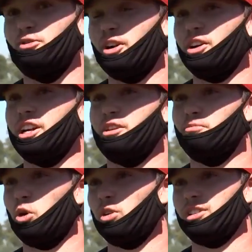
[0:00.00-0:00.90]
very
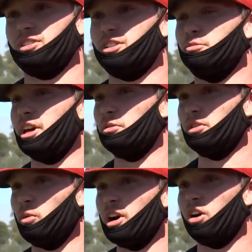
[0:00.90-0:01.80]
important to be able
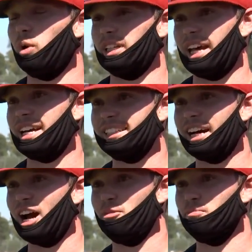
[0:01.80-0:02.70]
to wear it one last
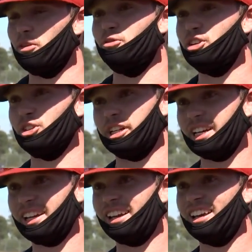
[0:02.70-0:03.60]
time
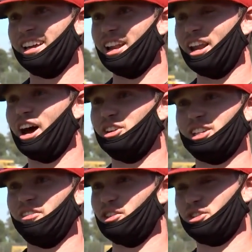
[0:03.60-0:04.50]
officially and not just have it